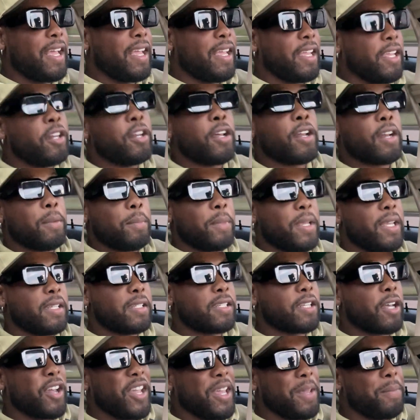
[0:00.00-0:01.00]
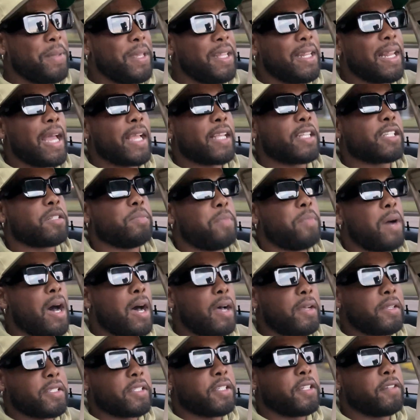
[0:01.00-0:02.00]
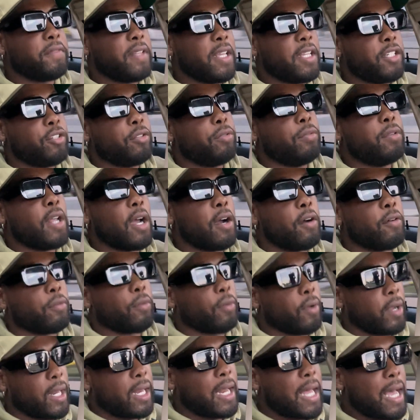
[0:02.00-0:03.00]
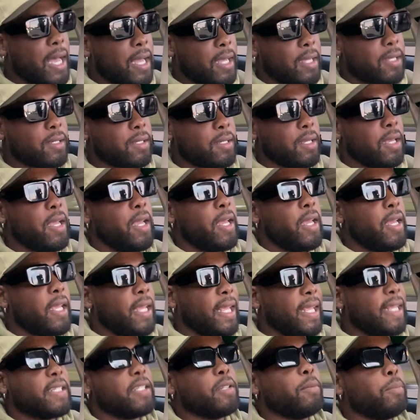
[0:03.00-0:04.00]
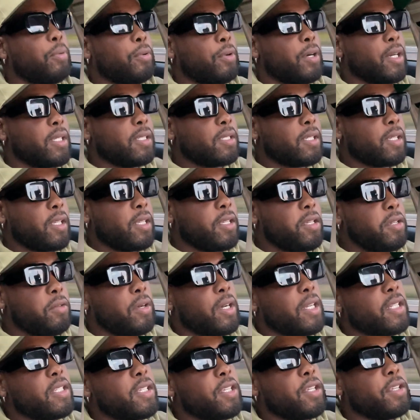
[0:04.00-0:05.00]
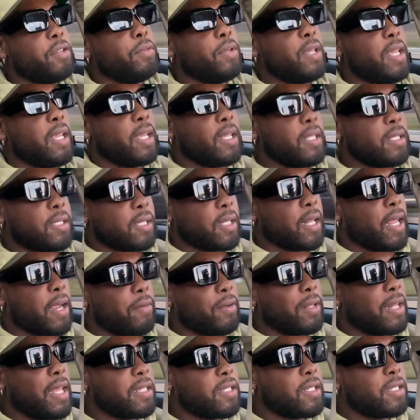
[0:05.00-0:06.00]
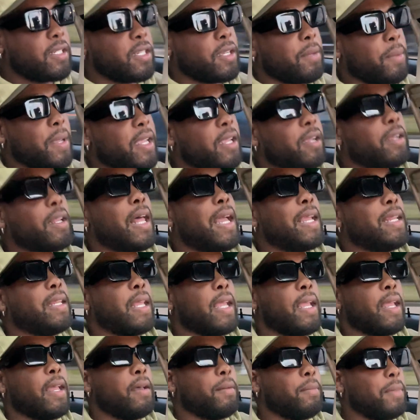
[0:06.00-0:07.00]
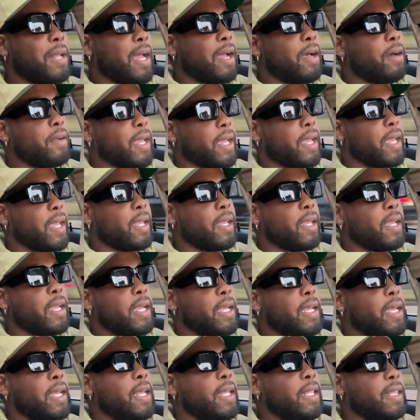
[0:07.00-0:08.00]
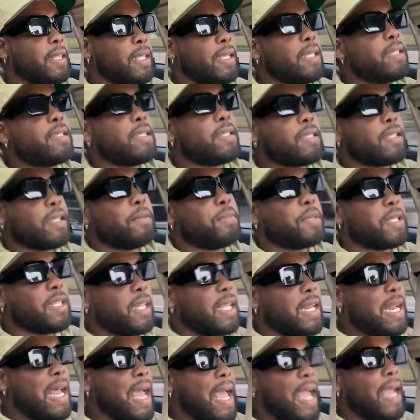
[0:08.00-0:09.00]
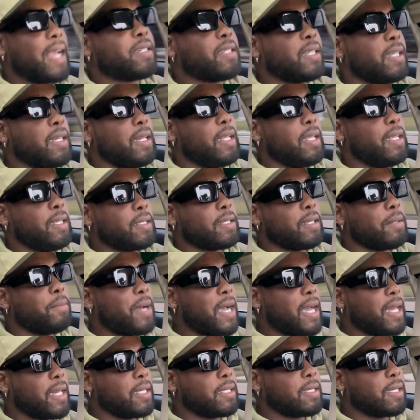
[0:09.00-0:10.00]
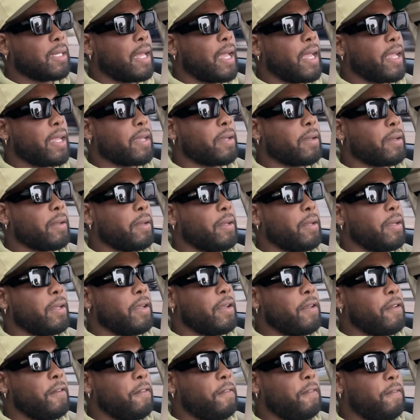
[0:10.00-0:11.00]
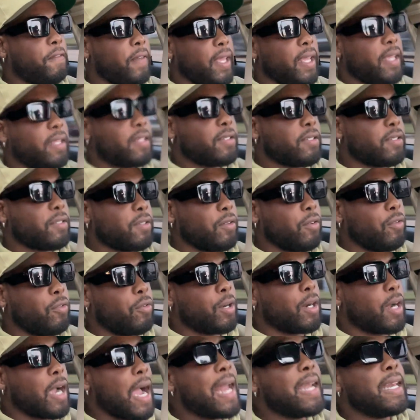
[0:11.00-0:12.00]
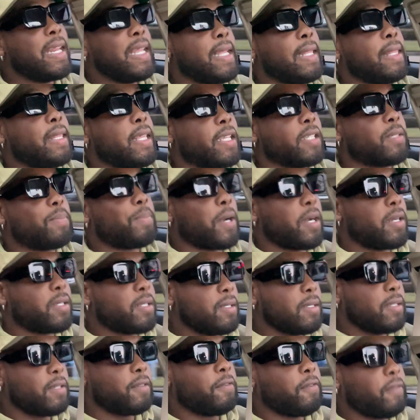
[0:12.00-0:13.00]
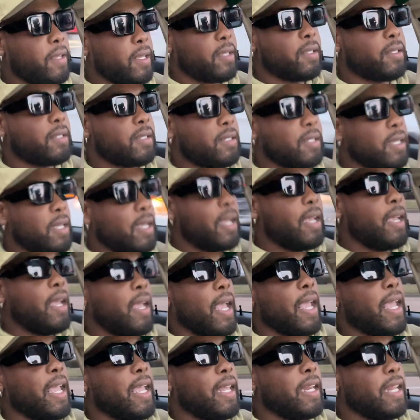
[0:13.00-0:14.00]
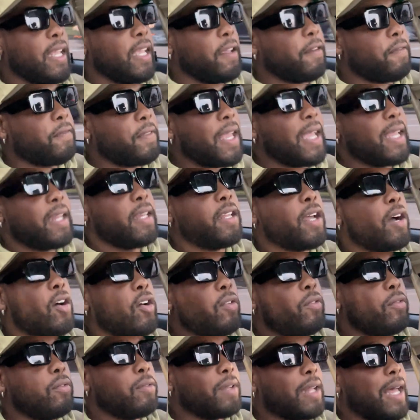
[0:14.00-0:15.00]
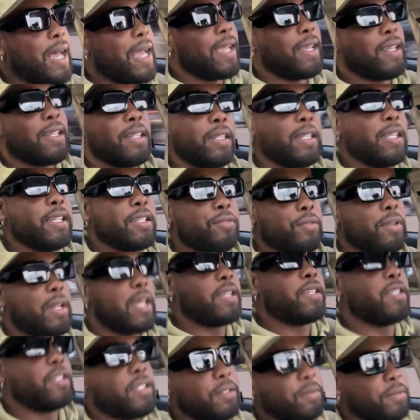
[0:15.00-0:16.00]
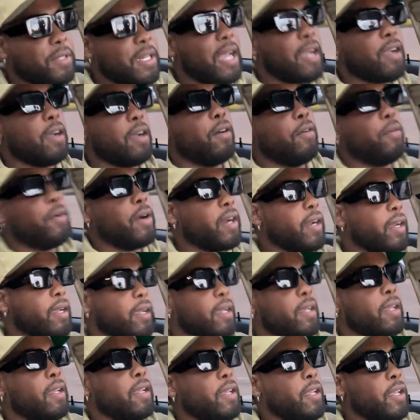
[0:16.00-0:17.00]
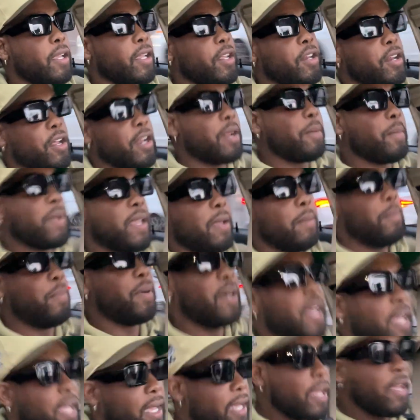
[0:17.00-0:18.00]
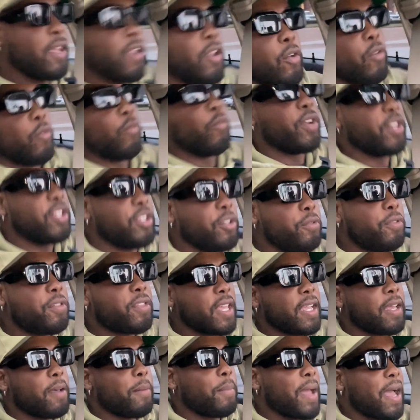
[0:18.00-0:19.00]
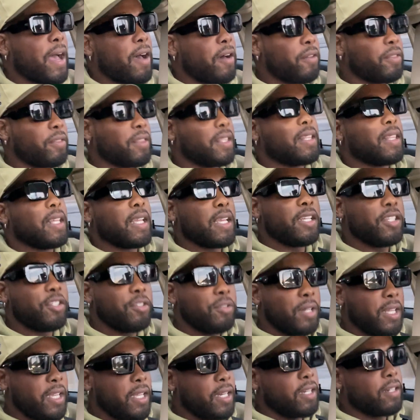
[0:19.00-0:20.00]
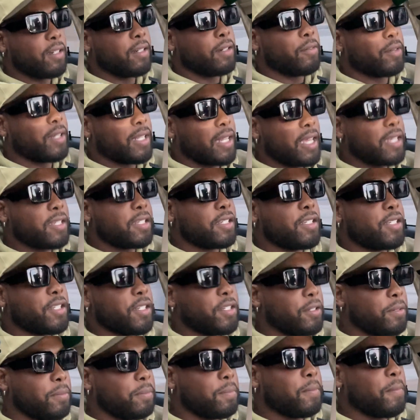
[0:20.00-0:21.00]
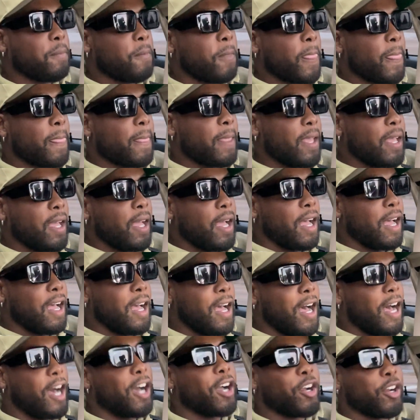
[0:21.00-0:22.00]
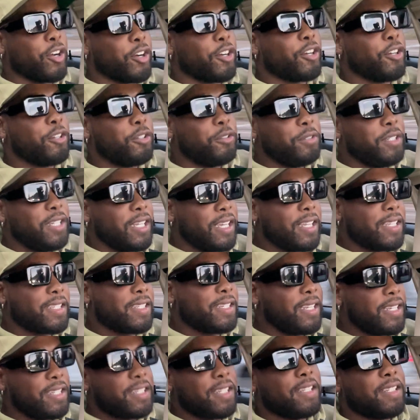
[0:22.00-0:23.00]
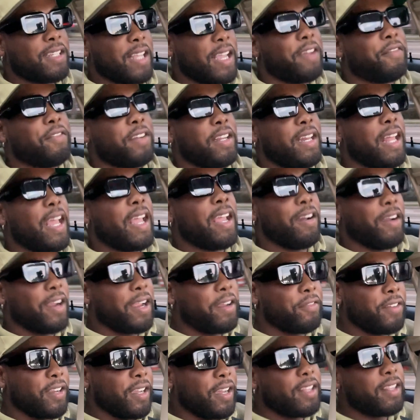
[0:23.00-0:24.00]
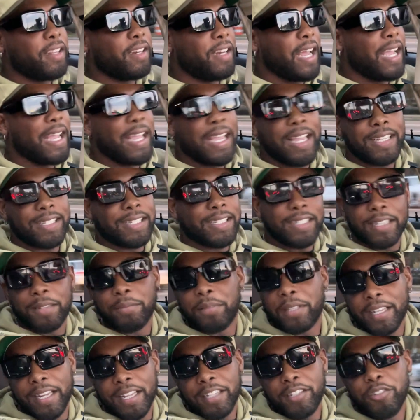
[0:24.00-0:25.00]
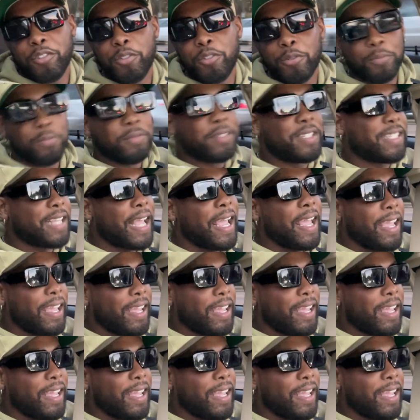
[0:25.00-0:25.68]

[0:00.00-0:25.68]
You know what I mean? So it'd be like small stuff that you don't realize is important to you until you get into their relationship and you're like, damn, like okay, this is something that I actually need somebody to like fix, or I need this person to fix. And if they don't, like this relationship is not gonna work. You know what I mean? But when you think about the things you need in a relationship, a girl who does dishes every day or every other day isn't something that you say.